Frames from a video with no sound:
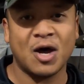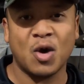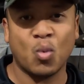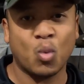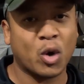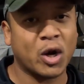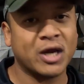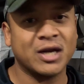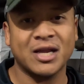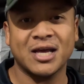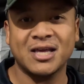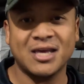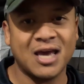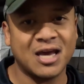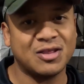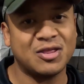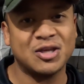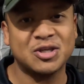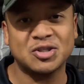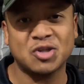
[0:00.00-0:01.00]
We're going to
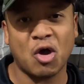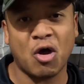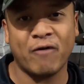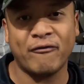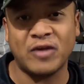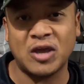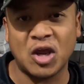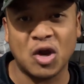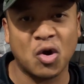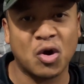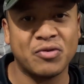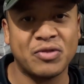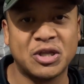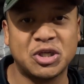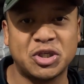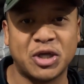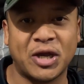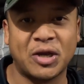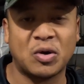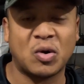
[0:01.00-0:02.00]
kick this off here on the
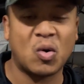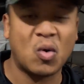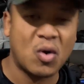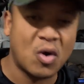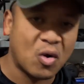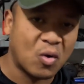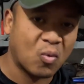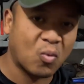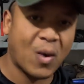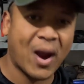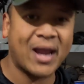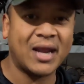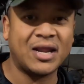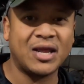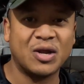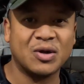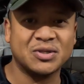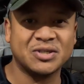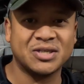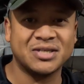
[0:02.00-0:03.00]
channel right
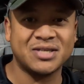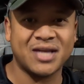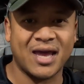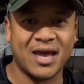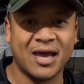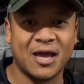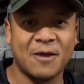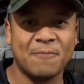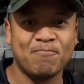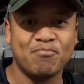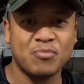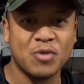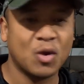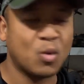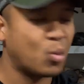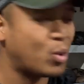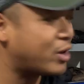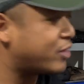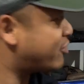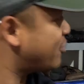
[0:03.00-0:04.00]
here today
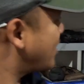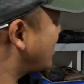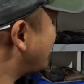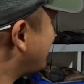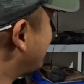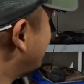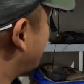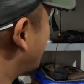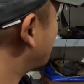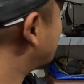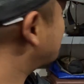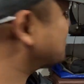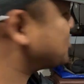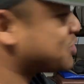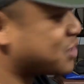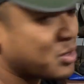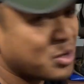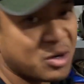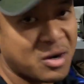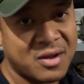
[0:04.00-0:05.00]
with an
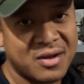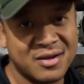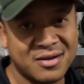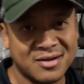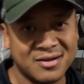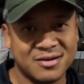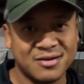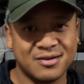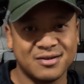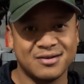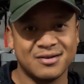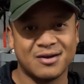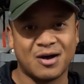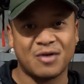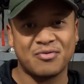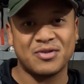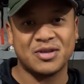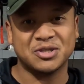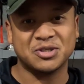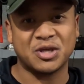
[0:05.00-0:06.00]
episode
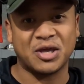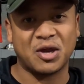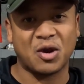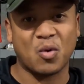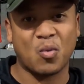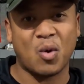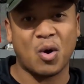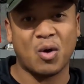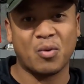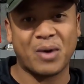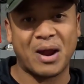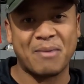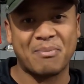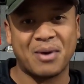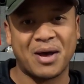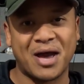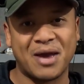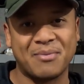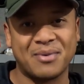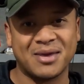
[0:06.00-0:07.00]
on this gear wall right
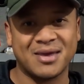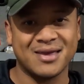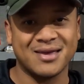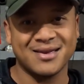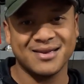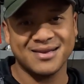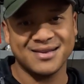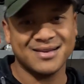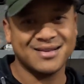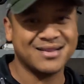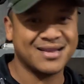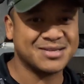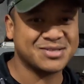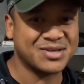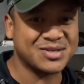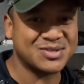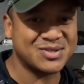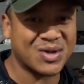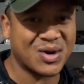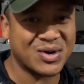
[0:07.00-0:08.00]
behind me. Let's
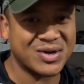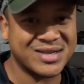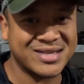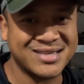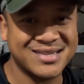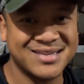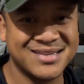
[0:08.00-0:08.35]
get started.